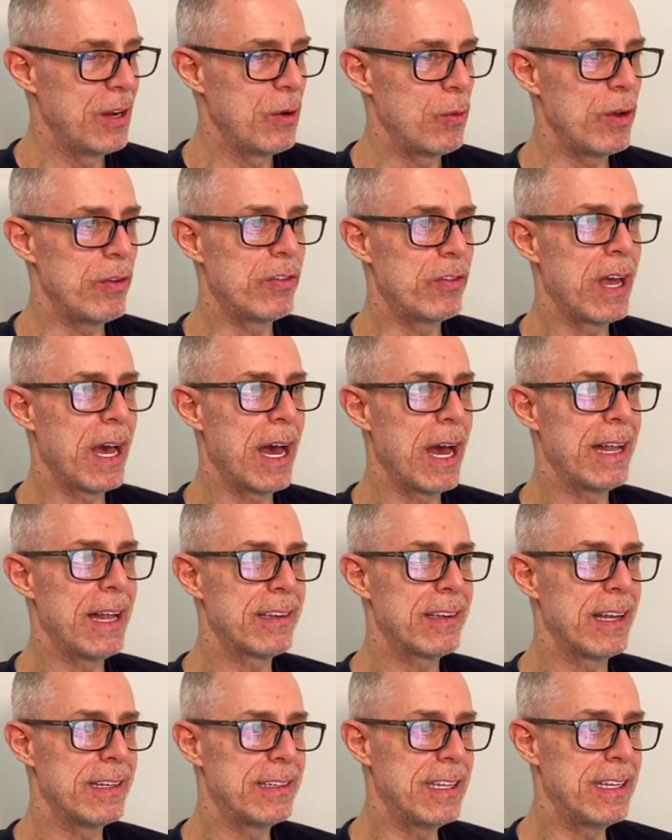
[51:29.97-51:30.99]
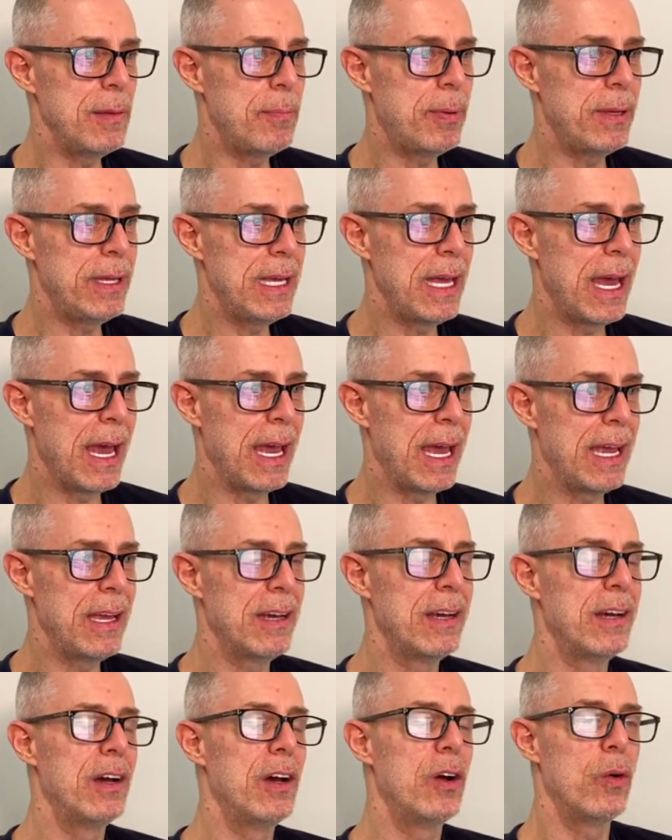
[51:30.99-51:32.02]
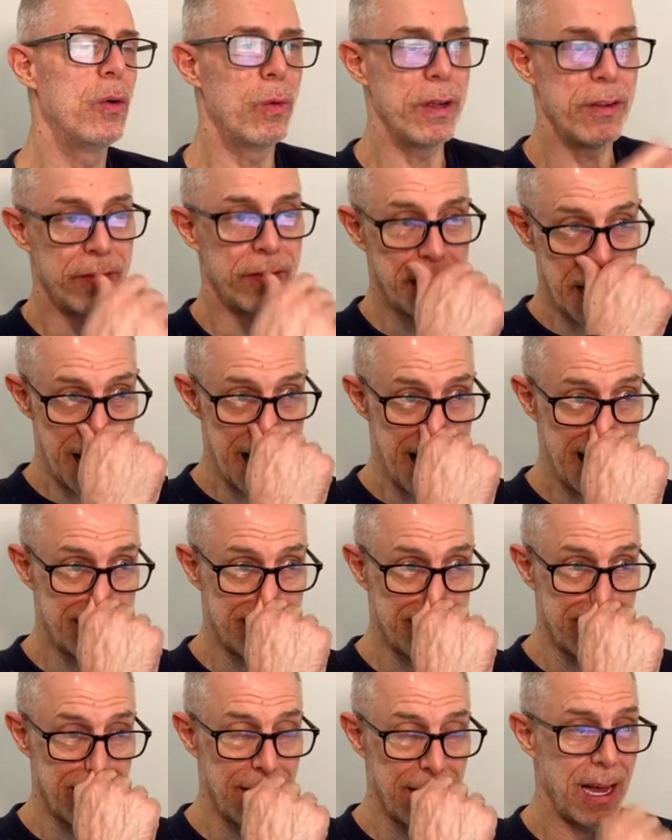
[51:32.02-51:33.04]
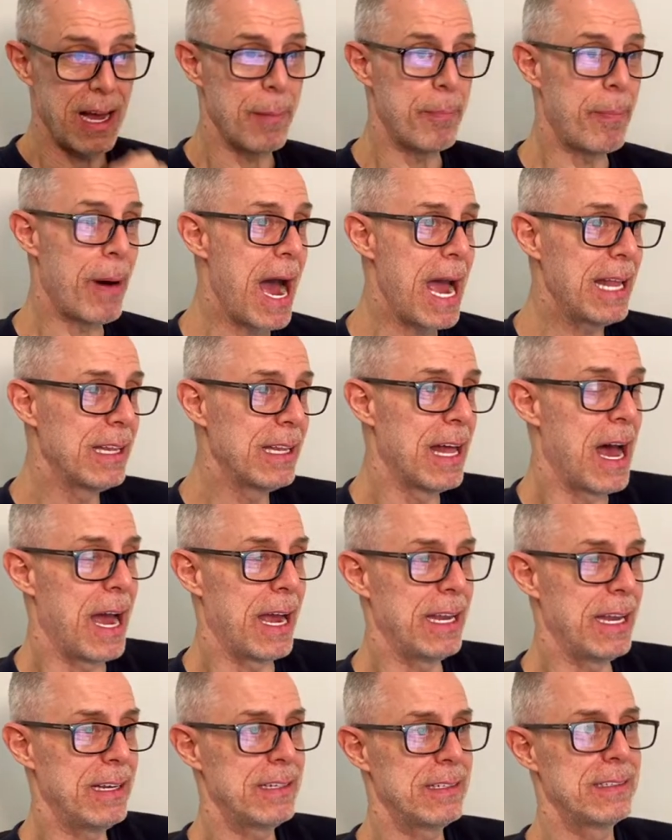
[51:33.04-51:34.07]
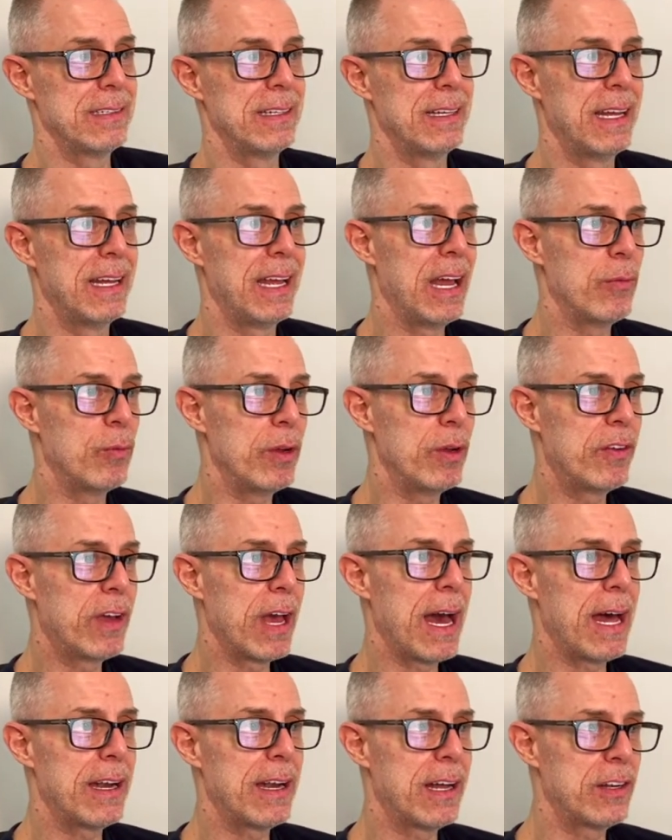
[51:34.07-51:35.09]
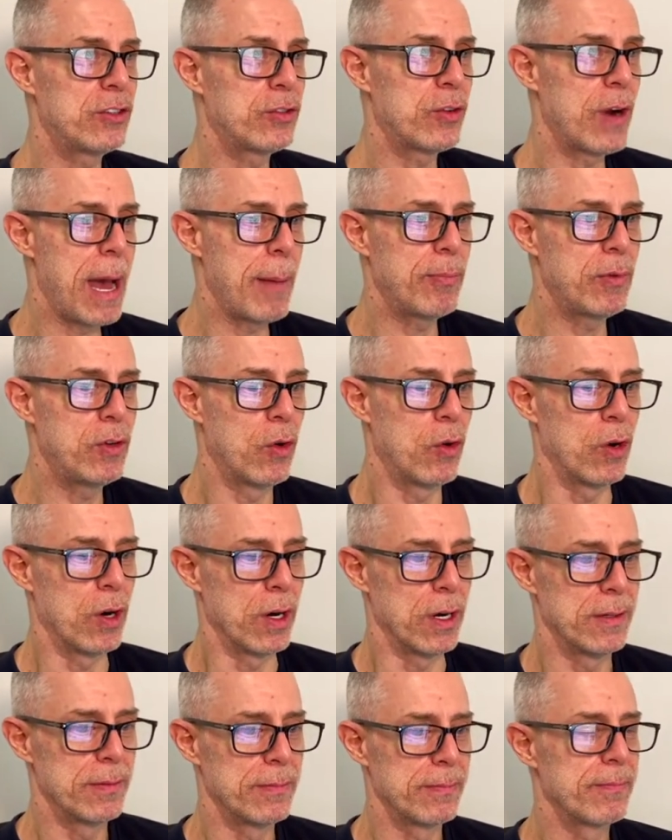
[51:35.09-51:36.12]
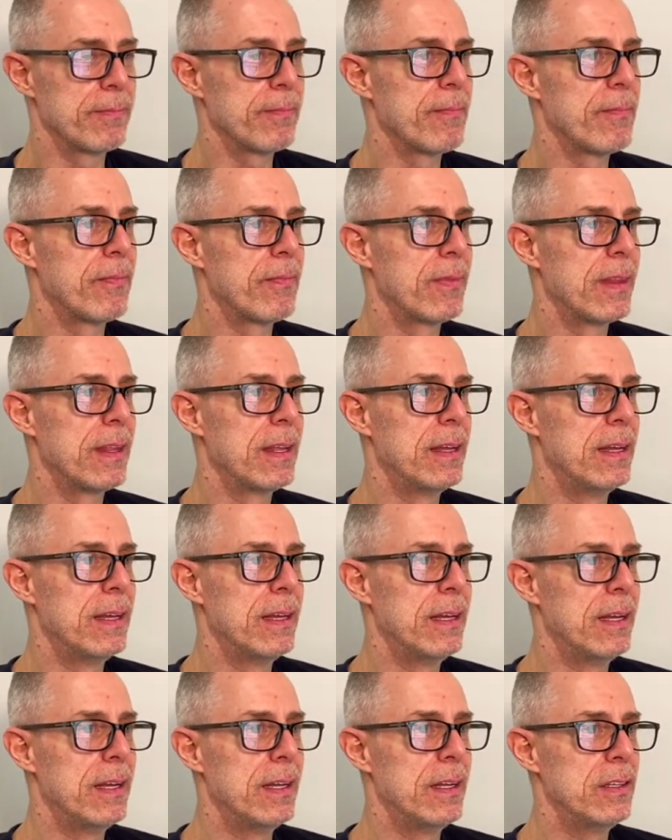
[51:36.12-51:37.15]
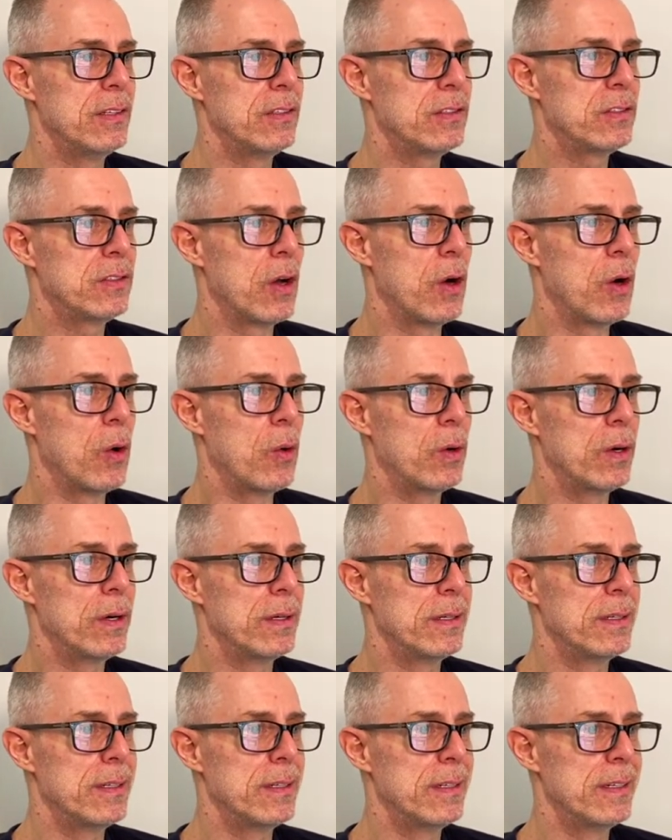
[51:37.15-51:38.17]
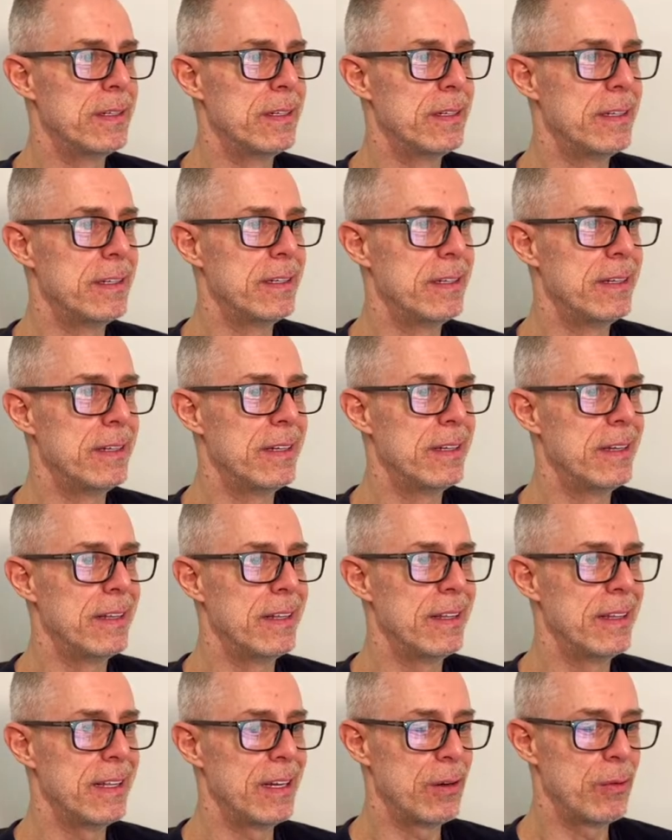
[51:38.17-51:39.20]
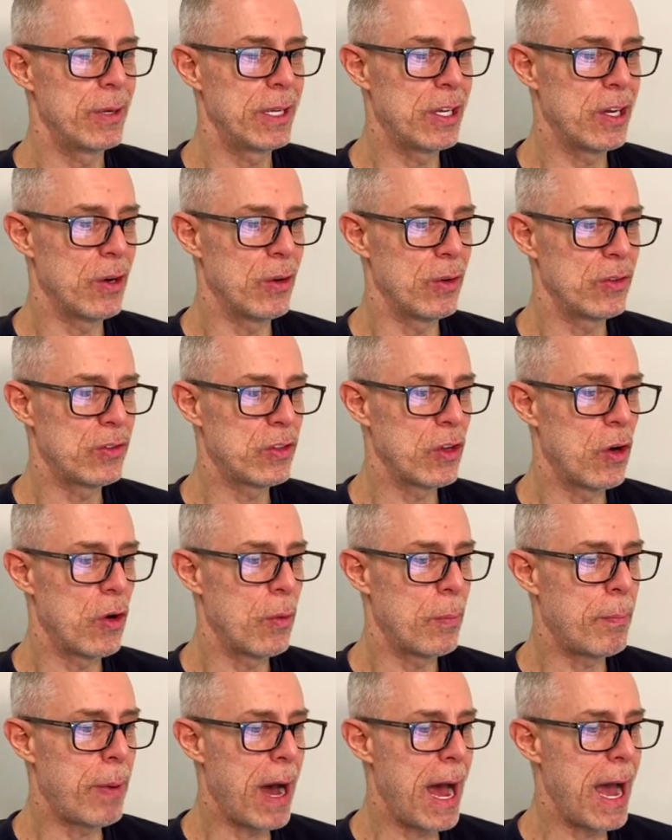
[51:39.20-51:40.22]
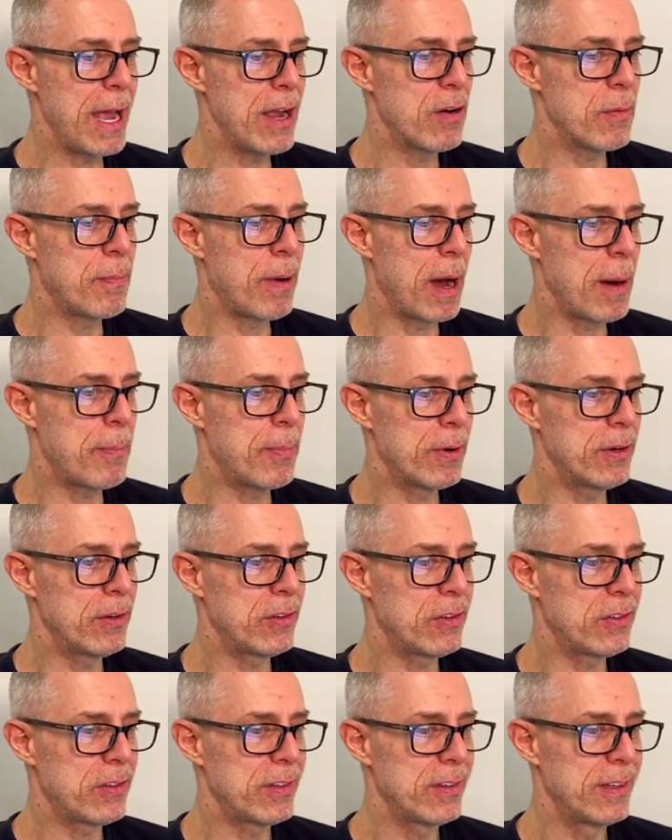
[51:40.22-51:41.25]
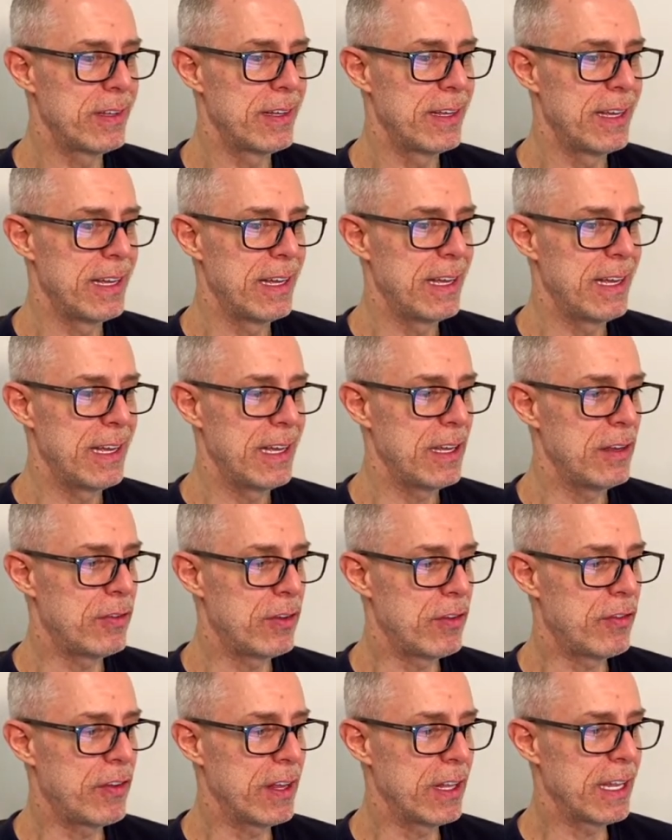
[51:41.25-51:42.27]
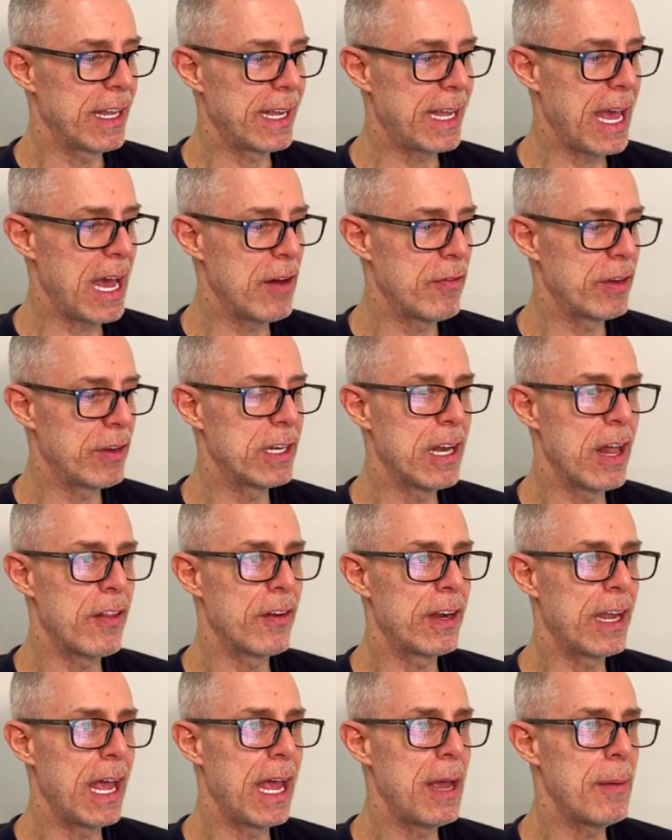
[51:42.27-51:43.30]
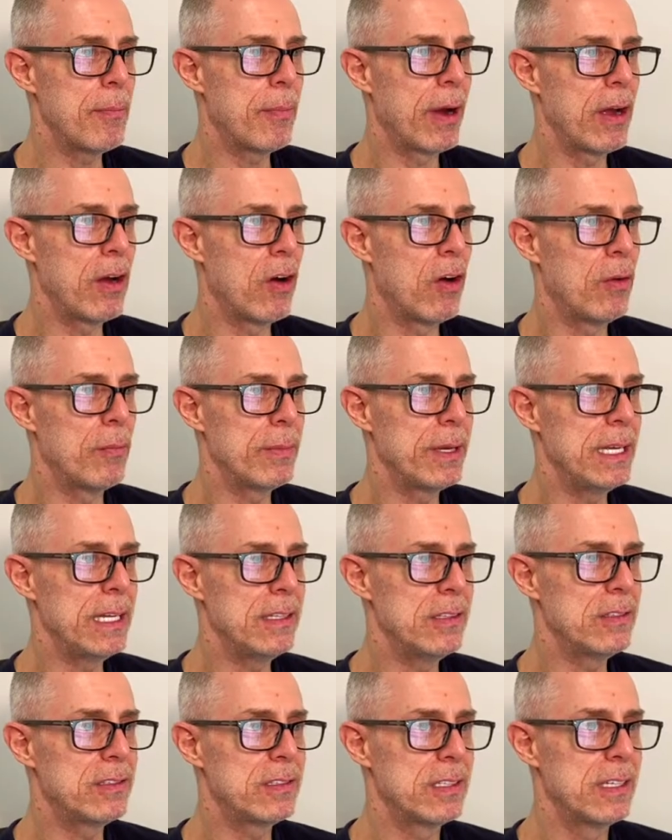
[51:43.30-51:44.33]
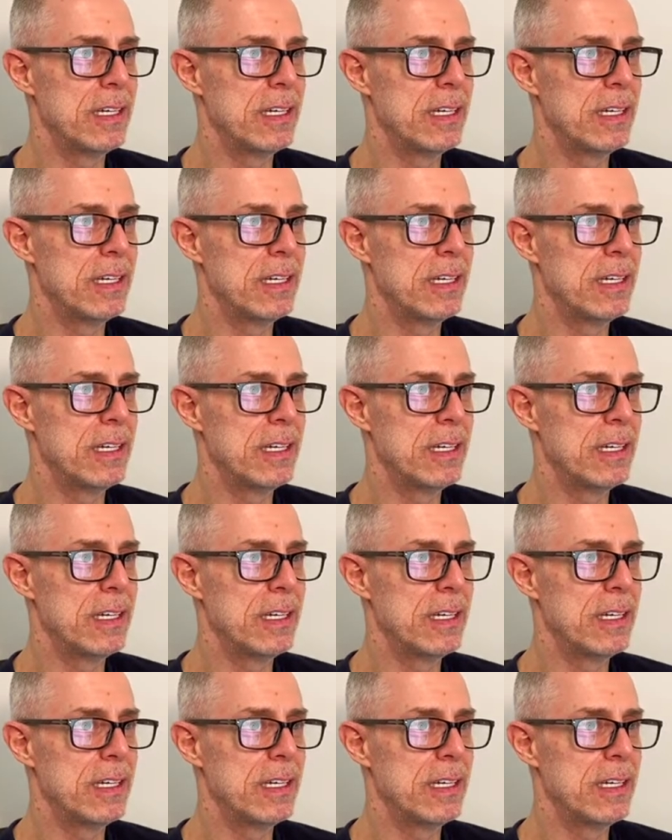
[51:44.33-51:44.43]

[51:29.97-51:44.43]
We've got a DPA. We've got a pie line, and we've got a trap door. So there we go. So pie or puppers, if you feel like having another game, by all means,